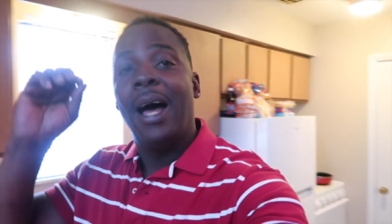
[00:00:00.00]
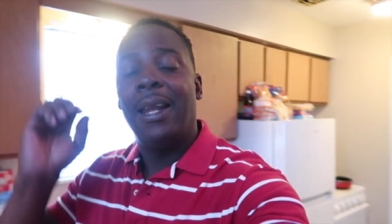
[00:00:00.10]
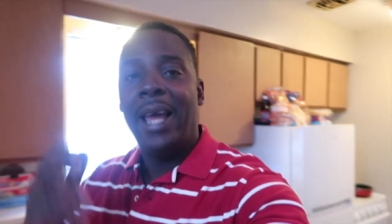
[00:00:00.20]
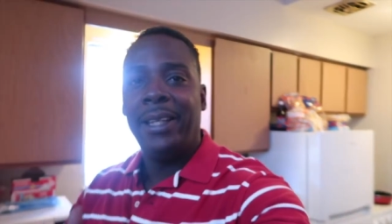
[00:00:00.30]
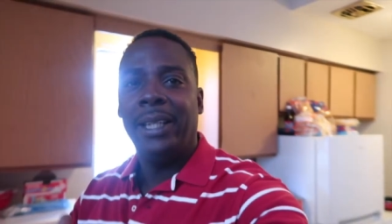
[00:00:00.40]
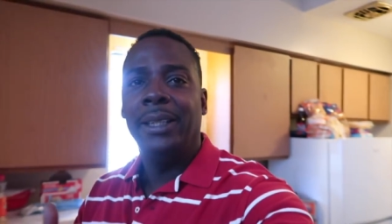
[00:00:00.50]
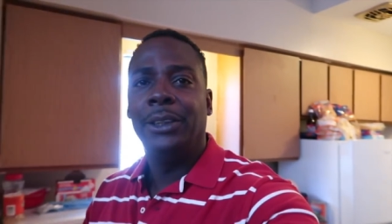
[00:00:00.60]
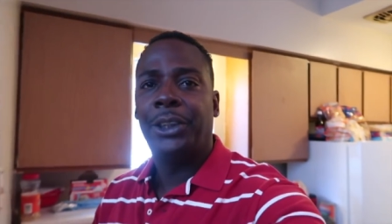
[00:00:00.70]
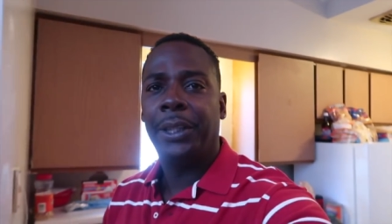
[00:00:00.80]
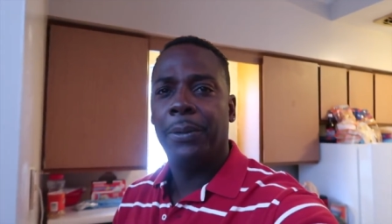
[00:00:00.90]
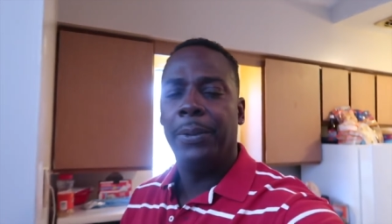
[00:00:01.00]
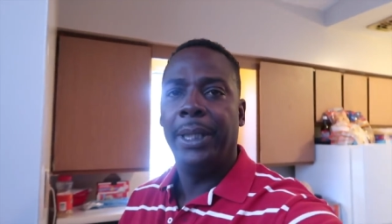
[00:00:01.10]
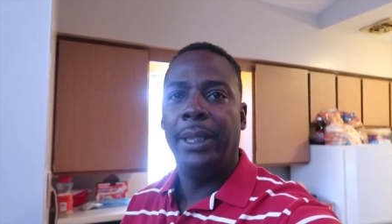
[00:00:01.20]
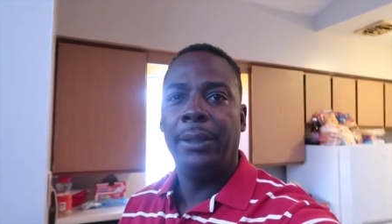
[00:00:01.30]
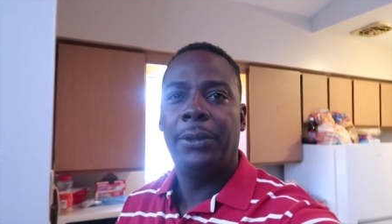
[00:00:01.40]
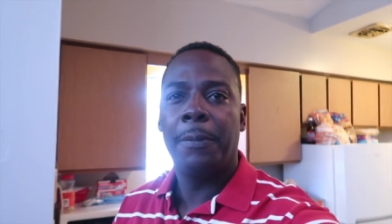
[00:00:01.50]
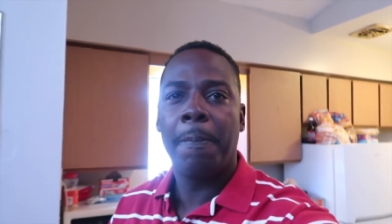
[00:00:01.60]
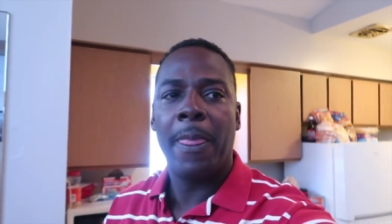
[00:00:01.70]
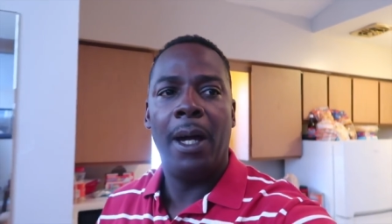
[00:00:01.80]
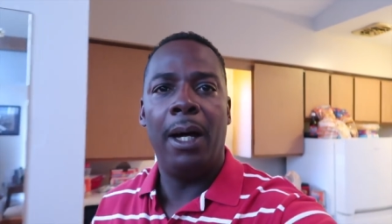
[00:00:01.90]
I like eating chicken wings
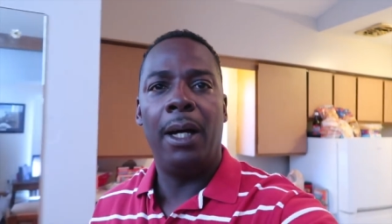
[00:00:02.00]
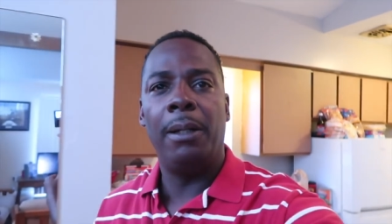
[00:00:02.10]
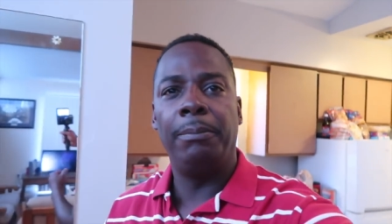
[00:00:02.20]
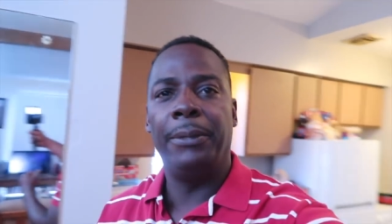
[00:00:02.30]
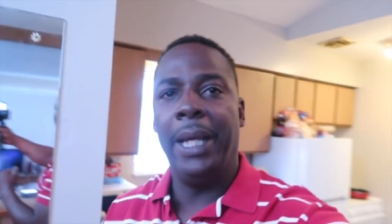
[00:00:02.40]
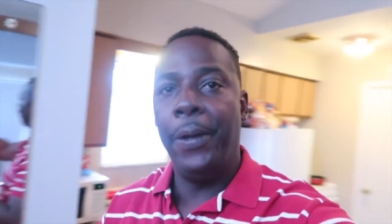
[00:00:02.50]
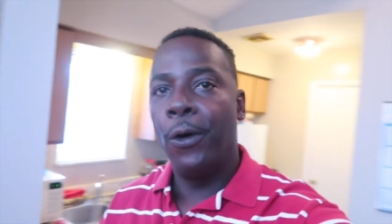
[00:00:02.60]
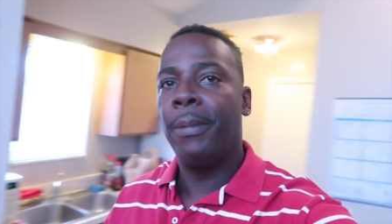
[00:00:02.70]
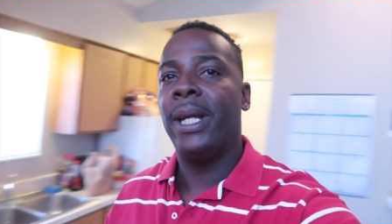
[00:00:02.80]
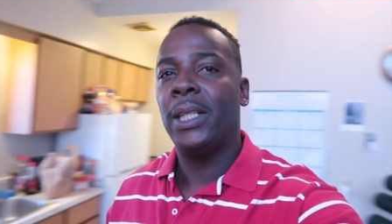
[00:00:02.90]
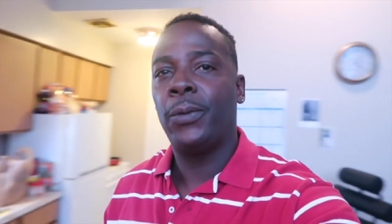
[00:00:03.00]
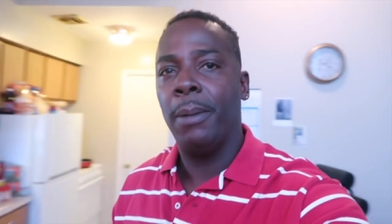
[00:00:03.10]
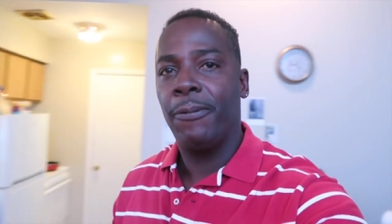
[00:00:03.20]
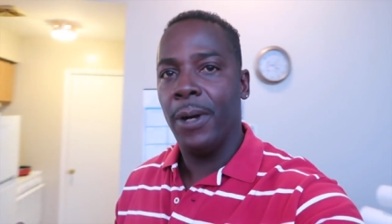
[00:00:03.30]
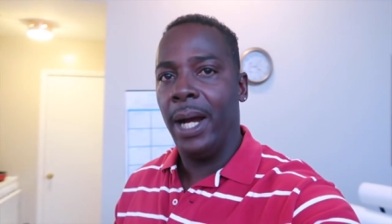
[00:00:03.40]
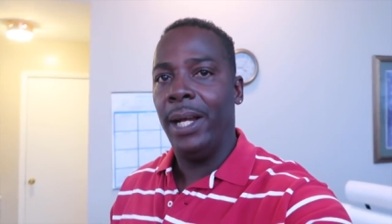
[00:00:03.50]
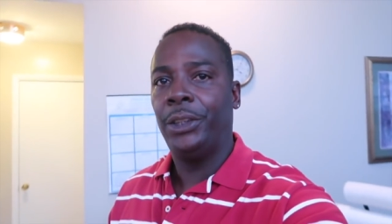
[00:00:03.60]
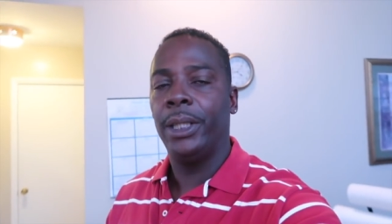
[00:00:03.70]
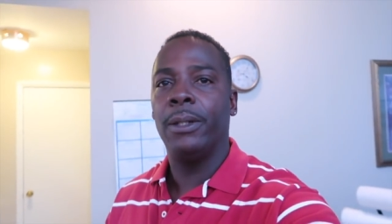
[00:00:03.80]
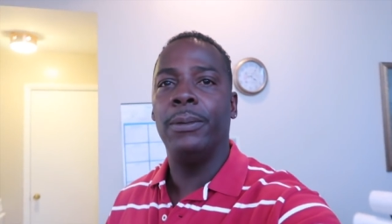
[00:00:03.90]
um, and normally that's what I'm
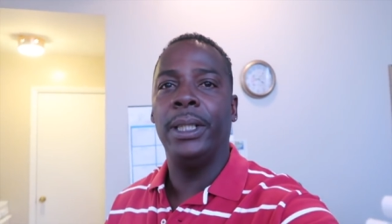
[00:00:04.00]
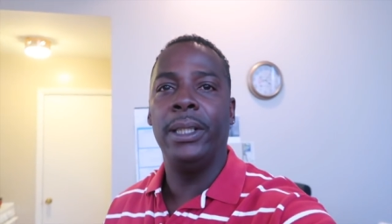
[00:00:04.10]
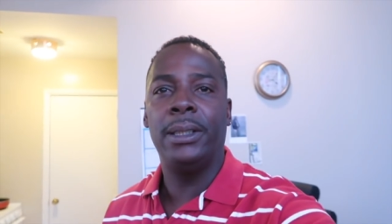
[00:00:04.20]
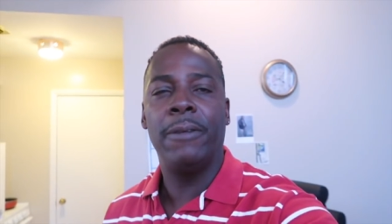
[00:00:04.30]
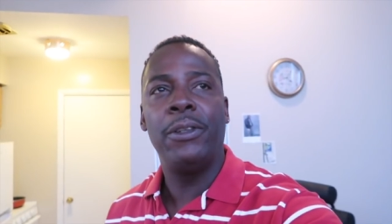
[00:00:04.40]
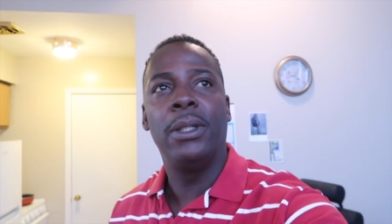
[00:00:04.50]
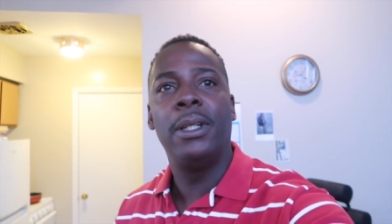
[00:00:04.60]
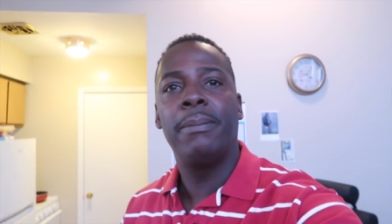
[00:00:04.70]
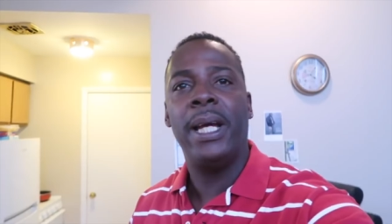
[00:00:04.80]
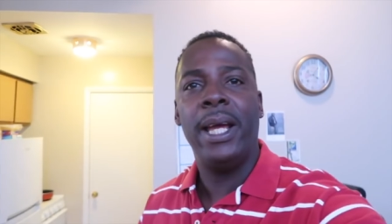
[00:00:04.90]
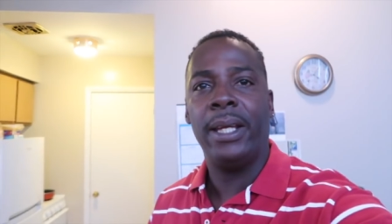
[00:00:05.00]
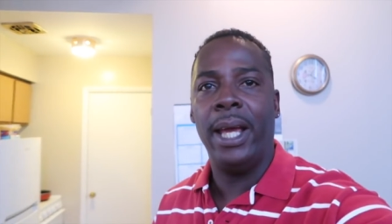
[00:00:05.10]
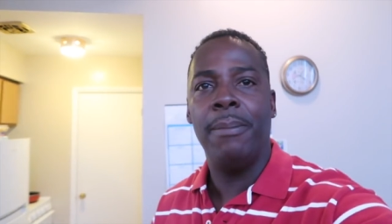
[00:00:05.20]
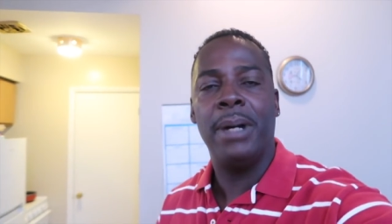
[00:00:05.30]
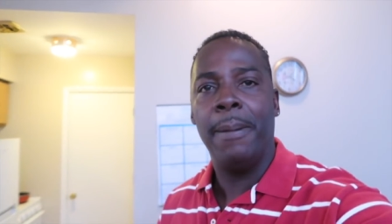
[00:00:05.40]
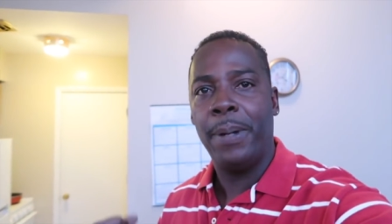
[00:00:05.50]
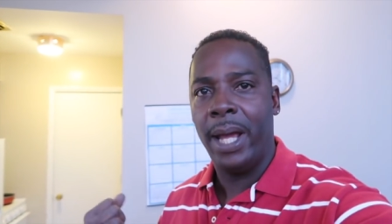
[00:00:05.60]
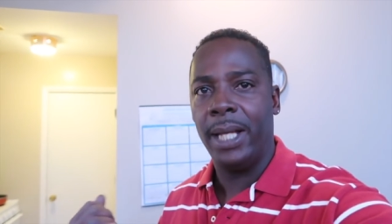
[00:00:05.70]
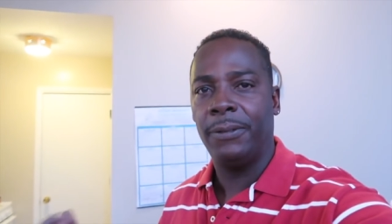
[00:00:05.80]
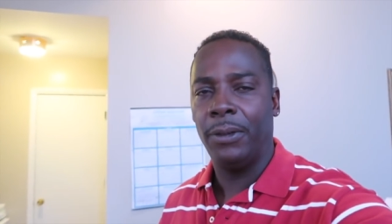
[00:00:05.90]
frying, chicken wings. If you look back at my
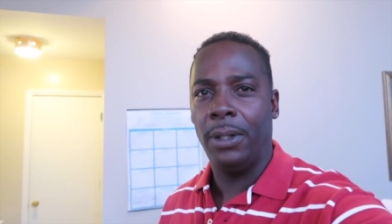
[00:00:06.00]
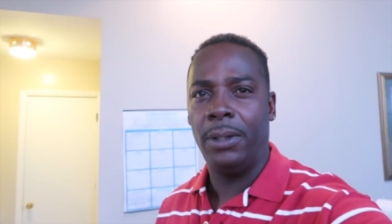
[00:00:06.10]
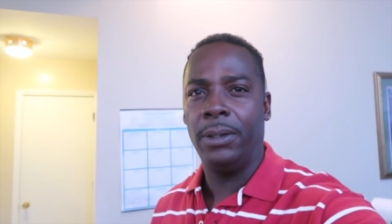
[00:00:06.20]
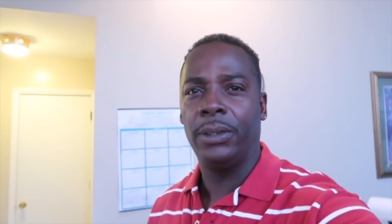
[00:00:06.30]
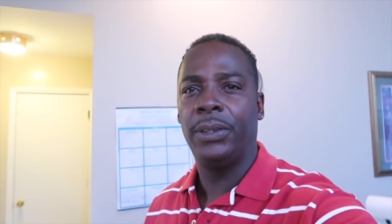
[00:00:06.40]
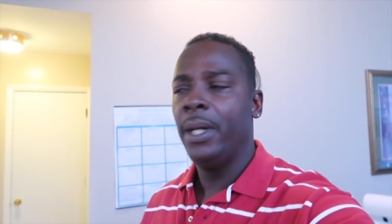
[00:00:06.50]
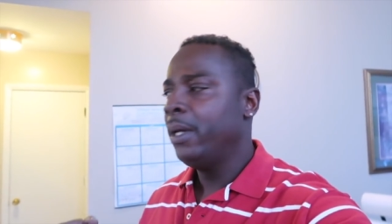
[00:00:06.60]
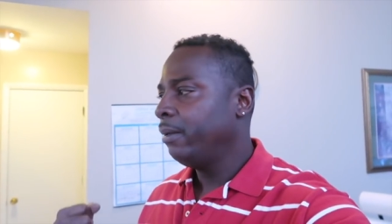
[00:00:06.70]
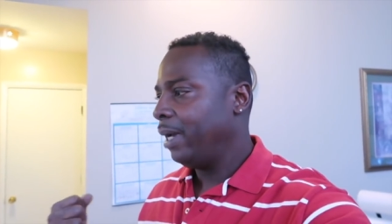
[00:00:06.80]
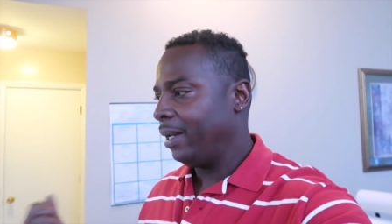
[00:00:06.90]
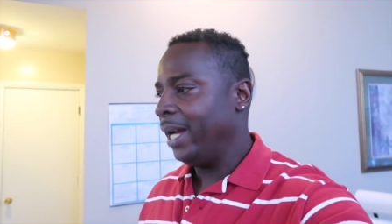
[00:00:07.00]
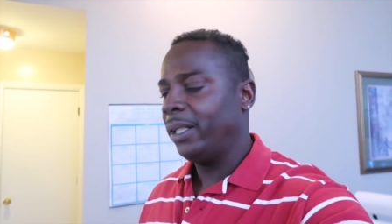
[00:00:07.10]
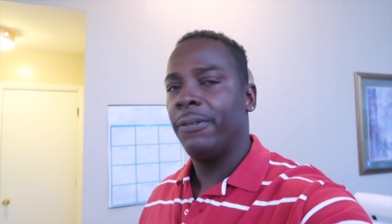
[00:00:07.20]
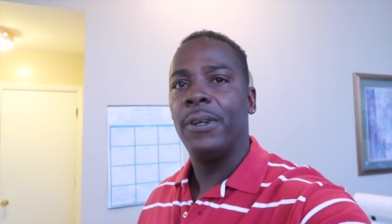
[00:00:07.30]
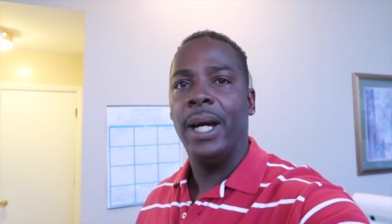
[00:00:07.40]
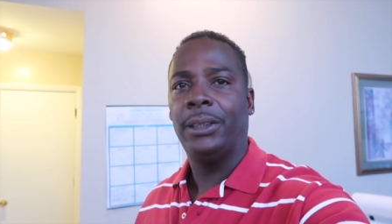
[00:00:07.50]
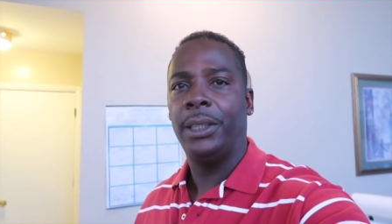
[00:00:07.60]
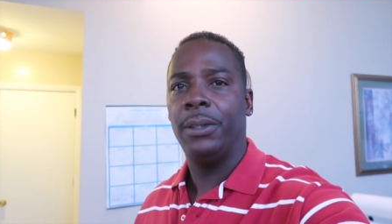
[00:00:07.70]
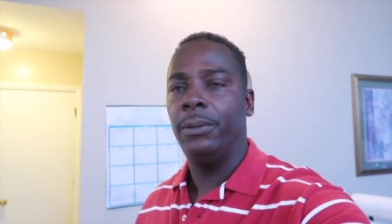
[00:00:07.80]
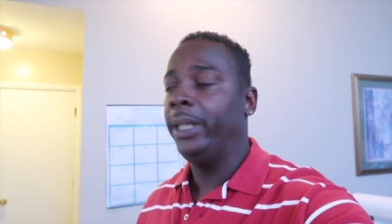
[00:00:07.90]
past vlogs, I like to fry
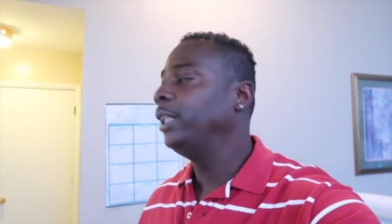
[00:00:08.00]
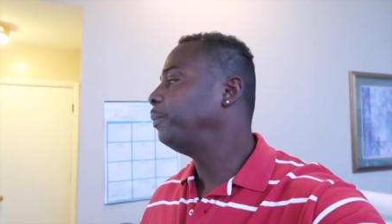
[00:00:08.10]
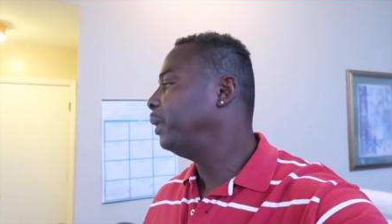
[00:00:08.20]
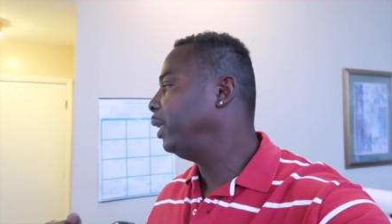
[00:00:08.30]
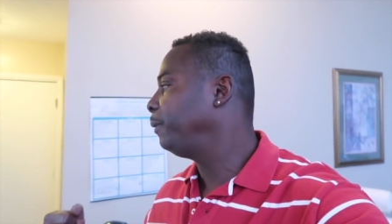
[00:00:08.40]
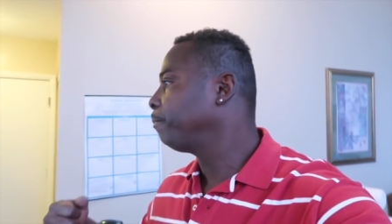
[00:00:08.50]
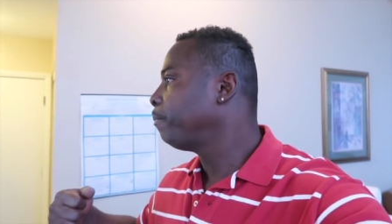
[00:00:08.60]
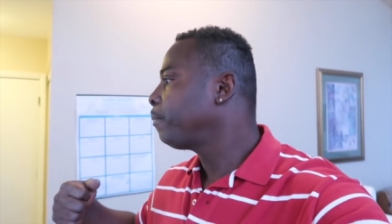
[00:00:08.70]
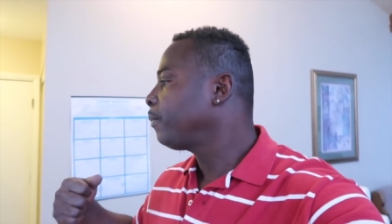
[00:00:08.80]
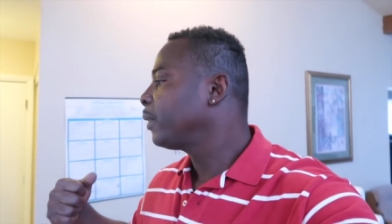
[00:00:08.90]
chicken wings, but